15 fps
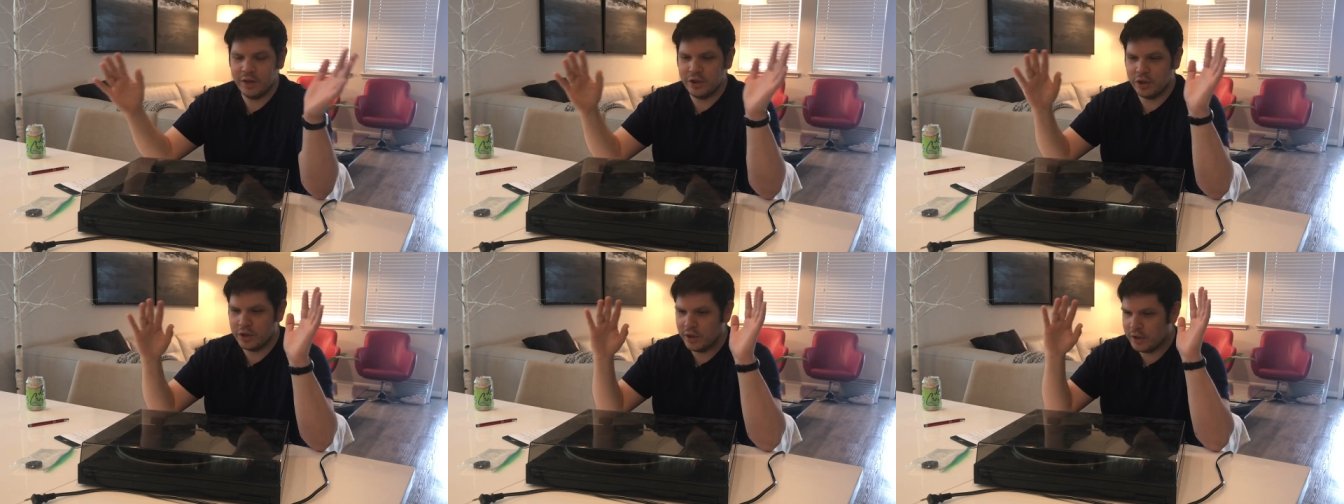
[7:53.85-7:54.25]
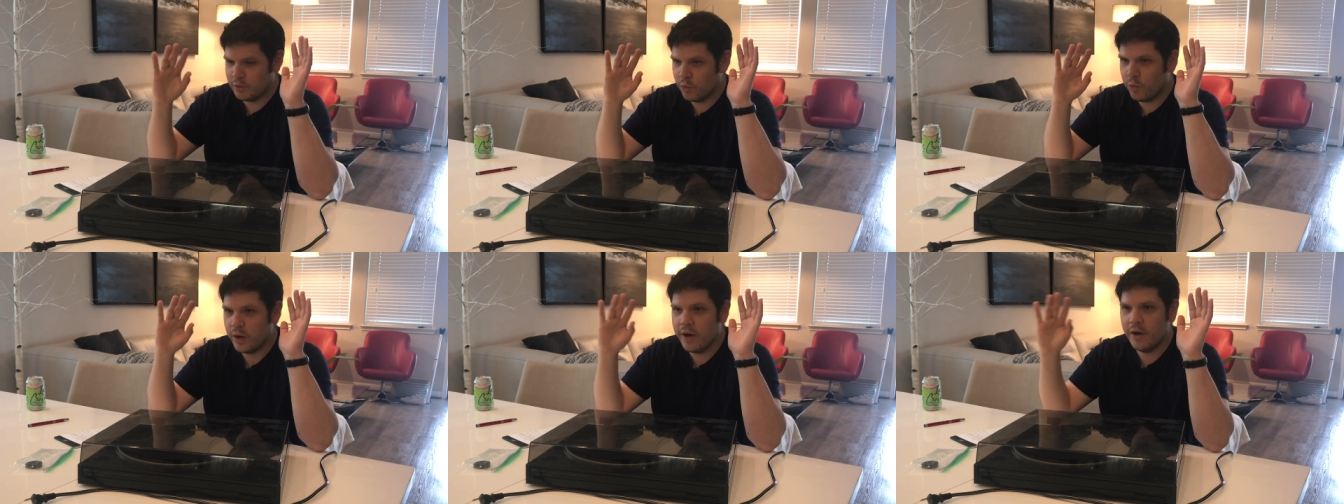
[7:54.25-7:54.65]
It's just this
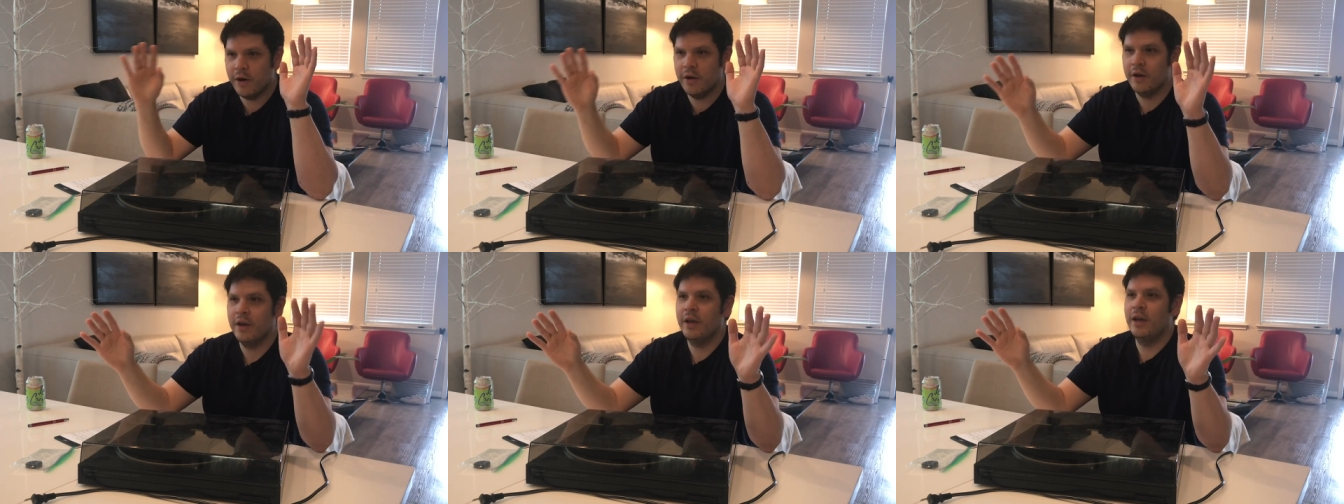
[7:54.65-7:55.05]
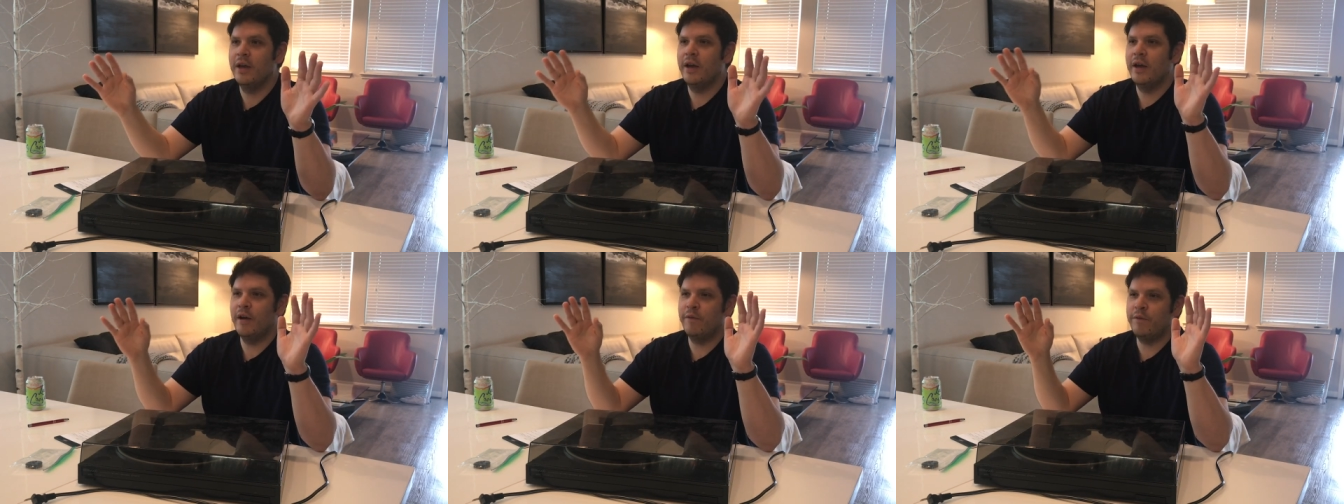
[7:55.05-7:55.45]
weird
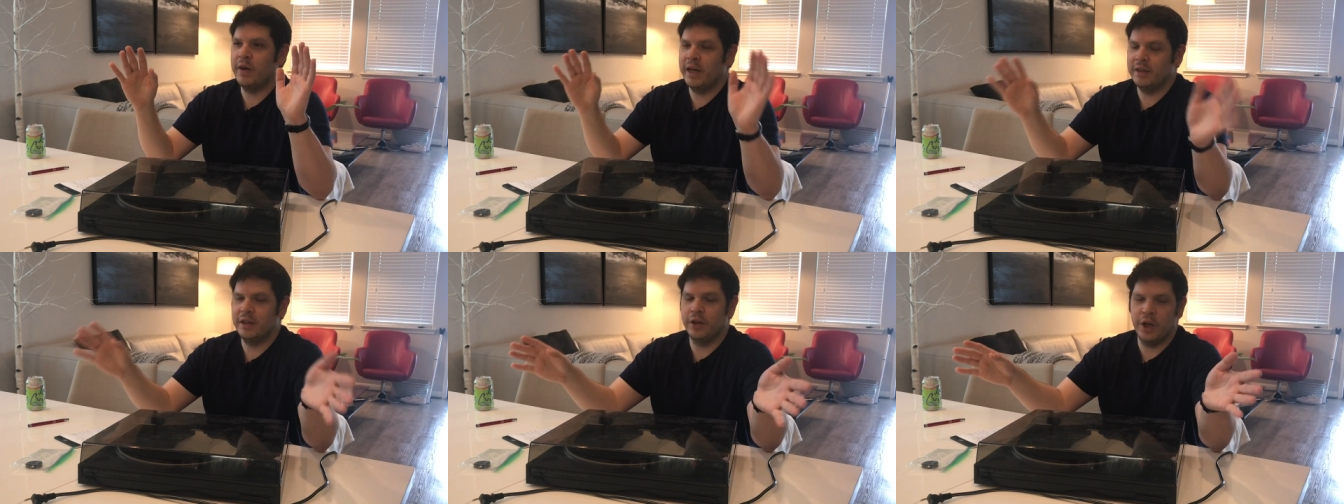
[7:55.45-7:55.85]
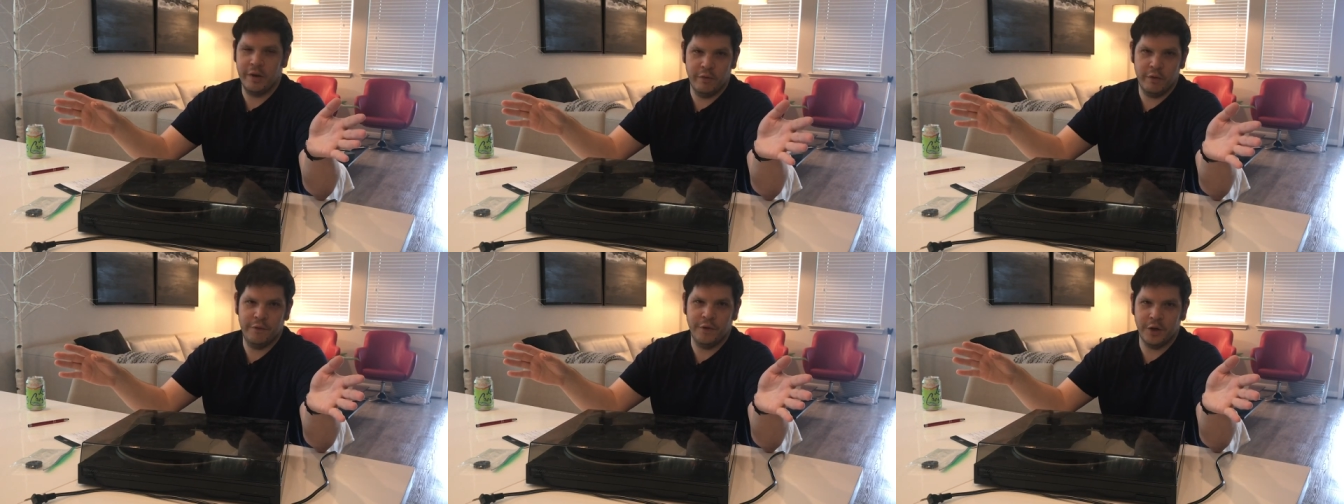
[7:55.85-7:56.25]
effect. I'll
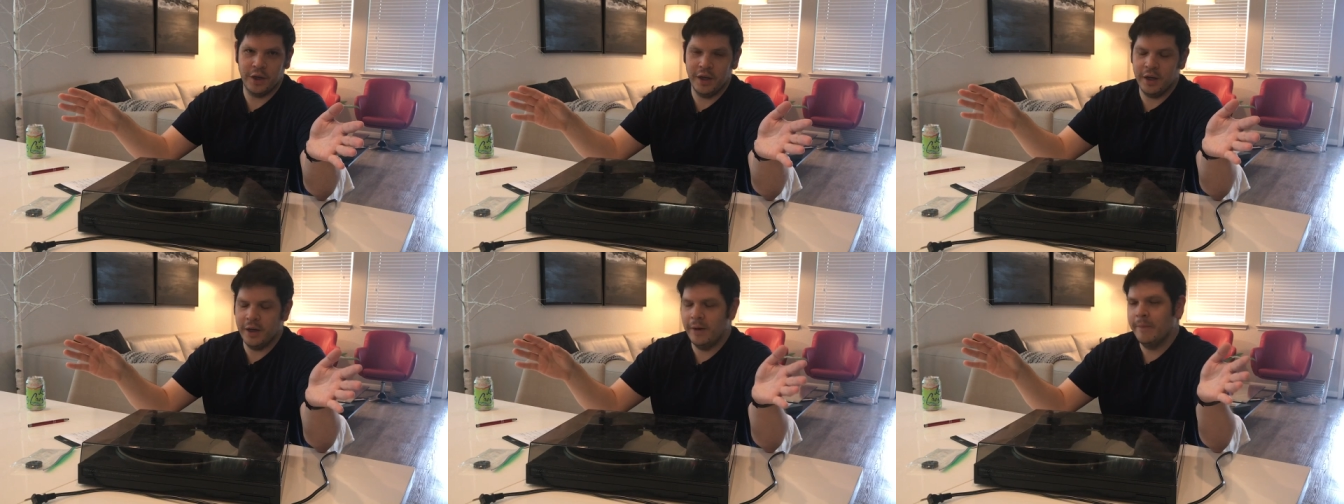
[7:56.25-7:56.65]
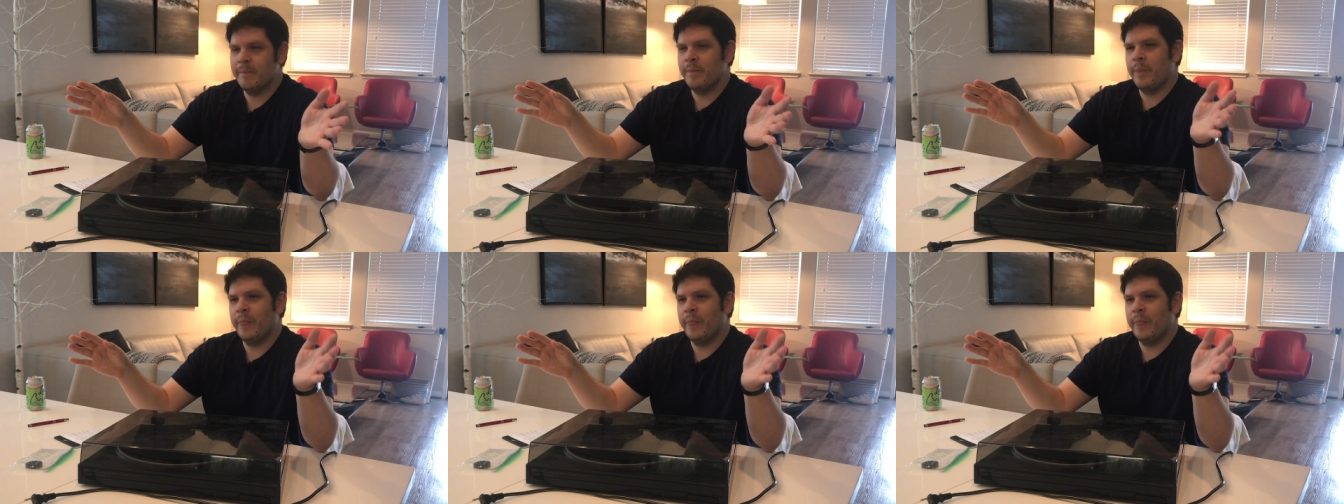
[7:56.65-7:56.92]
never forget it.